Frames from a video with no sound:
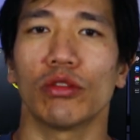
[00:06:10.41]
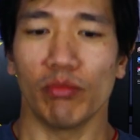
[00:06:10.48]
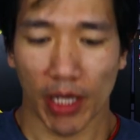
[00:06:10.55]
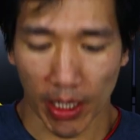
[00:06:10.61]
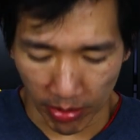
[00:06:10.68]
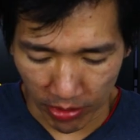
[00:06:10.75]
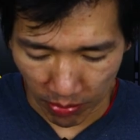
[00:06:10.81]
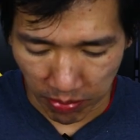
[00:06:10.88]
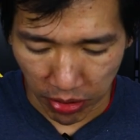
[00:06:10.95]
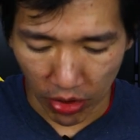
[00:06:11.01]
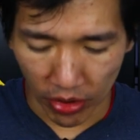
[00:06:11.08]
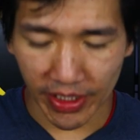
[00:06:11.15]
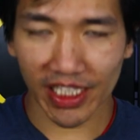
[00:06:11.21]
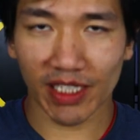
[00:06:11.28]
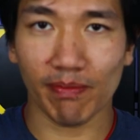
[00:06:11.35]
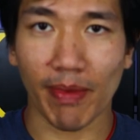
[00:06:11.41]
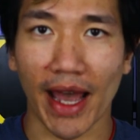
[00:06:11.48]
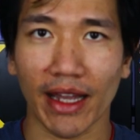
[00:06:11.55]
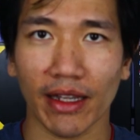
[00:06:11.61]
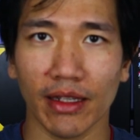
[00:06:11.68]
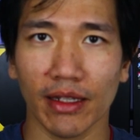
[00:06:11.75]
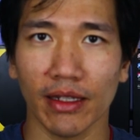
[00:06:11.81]
to be able to pull this
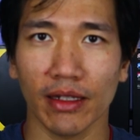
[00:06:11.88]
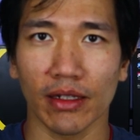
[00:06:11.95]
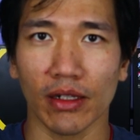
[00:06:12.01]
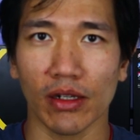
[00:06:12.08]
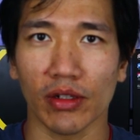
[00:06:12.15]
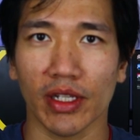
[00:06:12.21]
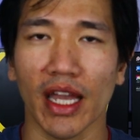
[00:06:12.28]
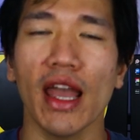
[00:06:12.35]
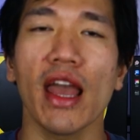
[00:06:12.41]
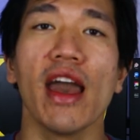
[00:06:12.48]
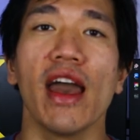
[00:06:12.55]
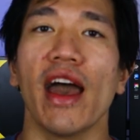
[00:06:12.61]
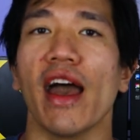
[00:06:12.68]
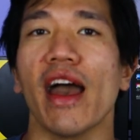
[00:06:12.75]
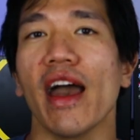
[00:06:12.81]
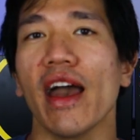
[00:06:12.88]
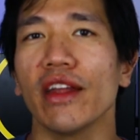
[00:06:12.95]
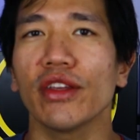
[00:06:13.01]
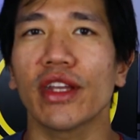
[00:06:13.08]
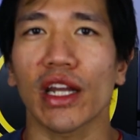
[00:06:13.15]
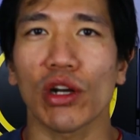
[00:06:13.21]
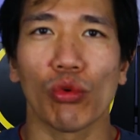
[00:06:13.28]
back. Okay,
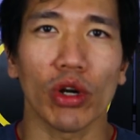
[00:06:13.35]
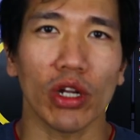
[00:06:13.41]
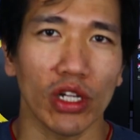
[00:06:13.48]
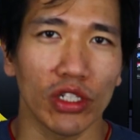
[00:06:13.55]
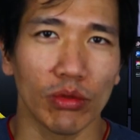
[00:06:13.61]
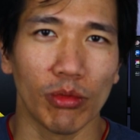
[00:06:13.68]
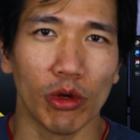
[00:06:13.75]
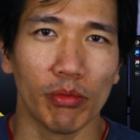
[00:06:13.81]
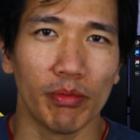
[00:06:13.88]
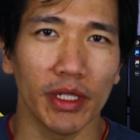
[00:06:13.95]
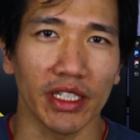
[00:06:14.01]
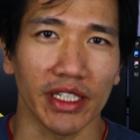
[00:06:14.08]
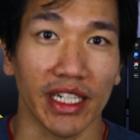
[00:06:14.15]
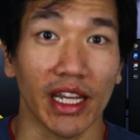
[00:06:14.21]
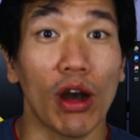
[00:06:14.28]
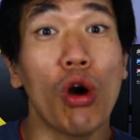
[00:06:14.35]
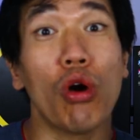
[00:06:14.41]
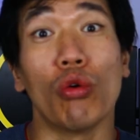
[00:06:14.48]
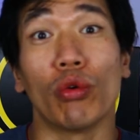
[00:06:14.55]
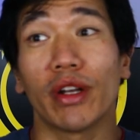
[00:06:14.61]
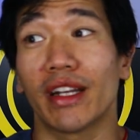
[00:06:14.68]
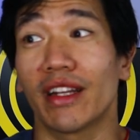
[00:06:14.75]
and you gotta work on your mobility.
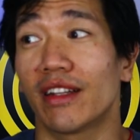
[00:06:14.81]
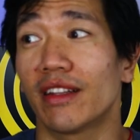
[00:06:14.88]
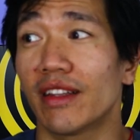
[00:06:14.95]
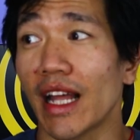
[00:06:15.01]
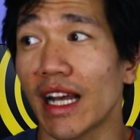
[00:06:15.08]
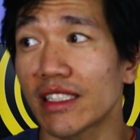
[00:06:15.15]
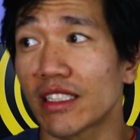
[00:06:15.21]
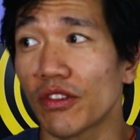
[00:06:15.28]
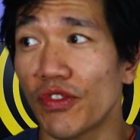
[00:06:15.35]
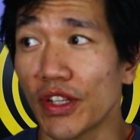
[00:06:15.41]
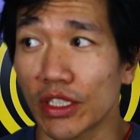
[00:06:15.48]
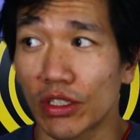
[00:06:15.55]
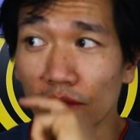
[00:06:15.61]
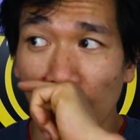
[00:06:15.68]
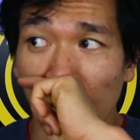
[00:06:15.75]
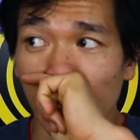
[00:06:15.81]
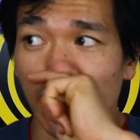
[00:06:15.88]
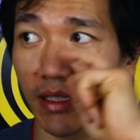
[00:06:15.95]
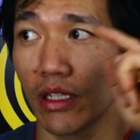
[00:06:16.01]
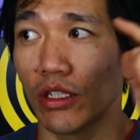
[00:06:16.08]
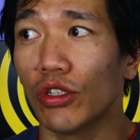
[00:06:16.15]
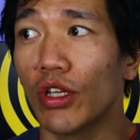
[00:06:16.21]
Oh, that's the thing too, guys.